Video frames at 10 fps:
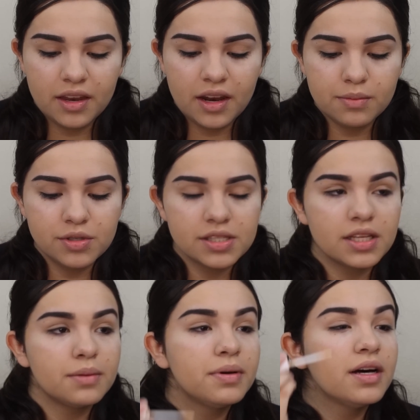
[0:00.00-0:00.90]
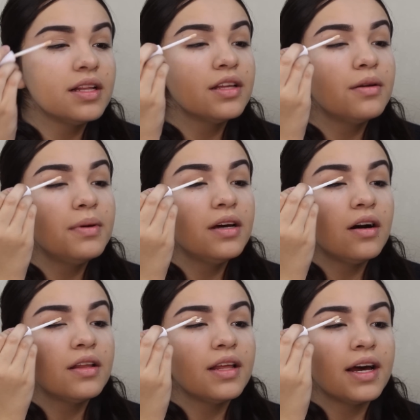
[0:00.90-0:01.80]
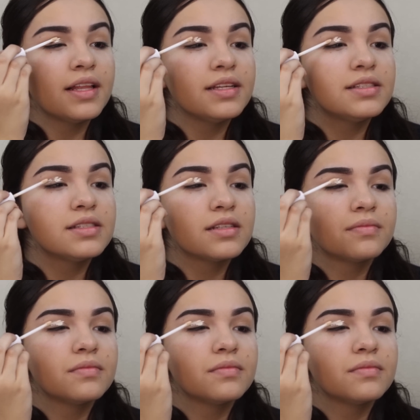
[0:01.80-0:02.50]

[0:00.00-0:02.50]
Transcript: And I'm just gonna put a little bit on the eyelids.